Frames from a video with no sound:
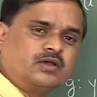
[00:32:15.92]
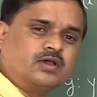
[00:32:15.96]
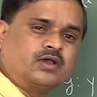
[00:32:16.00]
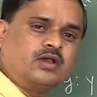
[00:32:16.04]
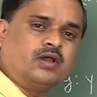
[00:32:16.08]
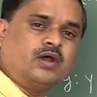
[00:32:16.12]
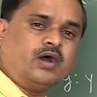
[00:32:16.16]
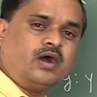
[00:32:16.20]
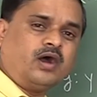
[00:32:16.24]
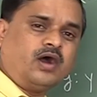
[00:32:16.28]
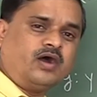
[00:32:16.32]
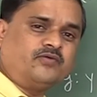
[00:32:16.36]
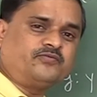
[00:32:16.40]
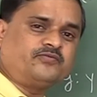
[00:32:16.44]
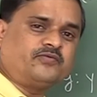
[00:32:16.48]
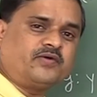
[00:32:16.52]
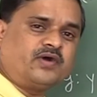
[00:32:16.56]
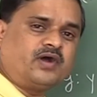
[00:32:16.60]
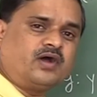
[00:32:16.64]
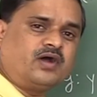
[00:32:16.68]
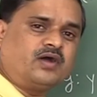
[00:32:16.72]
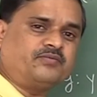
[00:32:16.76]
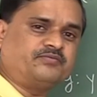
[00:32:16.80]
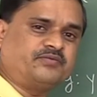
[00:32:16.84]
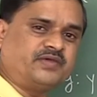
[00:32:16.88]

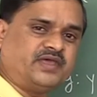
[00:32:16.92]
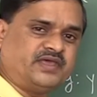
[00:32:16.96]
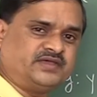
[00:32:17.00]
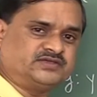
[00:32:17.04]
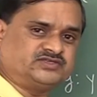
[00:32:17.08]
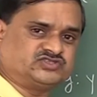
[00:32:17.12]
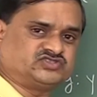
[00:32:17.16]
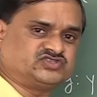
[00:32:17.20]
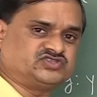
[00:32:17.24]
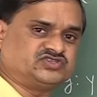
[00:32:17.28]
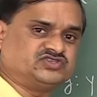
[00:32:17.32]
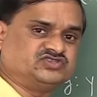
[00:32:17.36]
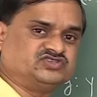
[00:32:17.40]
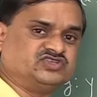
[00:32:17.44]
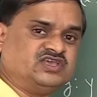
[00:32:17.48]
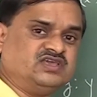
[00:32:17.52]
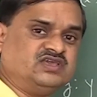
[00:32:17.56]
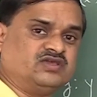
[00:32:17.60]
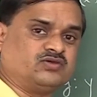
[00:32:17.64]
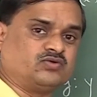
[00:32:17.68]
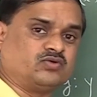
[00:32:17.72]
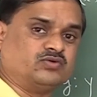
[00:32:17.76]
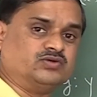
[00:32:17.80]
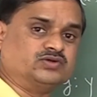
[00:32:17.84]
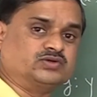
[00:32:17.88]
Gauss of x is
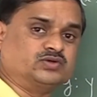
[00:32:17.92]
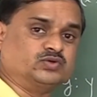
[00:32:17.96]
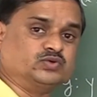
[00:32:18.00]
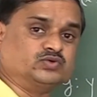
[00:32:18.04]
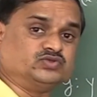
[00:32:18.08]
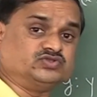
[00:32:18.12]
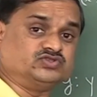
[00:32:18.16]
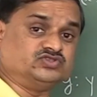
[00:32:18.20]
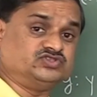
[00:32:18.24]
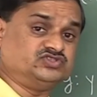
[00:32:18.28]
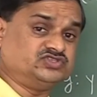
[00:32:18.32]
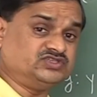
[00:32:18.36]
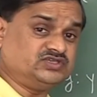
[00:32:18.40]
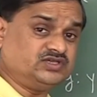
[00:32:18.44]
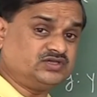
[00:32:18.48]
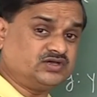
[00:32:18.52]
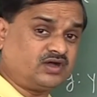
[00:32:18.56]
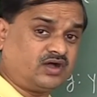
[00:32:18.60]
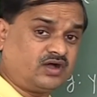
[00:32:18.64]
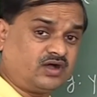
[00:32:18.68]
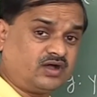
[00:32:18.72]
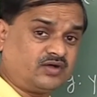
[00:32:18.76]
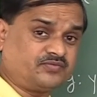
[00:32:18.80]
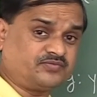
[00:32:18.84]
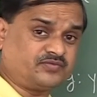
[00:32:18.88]
equal to G
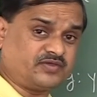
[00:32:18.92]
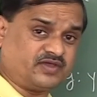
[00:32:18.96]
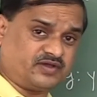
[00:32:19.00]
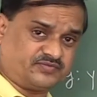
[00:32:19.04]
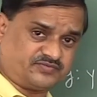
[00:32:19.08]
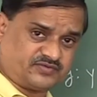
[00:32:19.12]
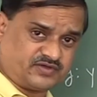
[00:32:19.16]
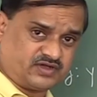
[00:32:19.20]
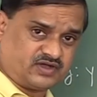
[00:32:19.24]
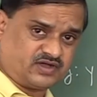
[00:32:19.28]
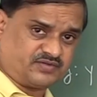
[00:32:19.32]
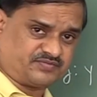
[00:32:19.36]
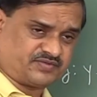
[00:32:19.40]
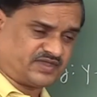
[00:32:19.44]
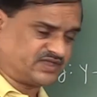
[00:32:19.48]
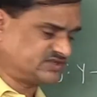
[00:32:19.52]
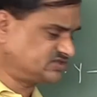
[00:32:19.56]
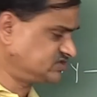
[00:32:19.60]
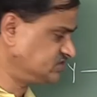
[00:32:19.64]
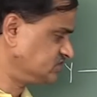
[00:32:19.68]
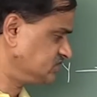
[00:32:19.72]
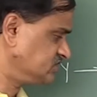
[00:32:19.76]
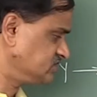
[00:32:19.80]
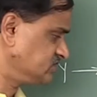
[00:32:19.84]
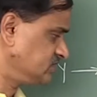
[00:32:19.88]
of F of
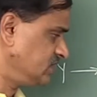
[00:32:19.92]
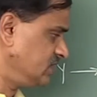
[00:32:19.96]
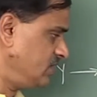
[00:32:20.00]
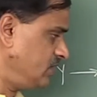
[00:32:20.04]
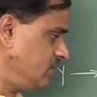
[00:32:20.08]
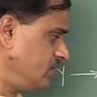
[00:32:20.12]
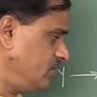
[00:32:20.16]
x.